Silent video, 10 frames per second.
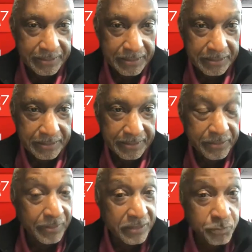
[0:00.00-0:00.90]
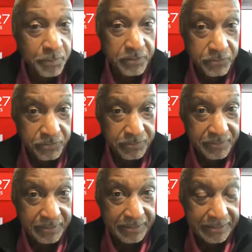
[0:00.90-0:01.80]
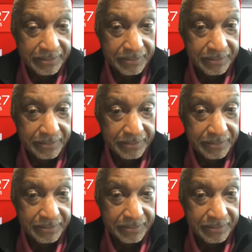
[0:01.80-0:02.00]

and they're experts in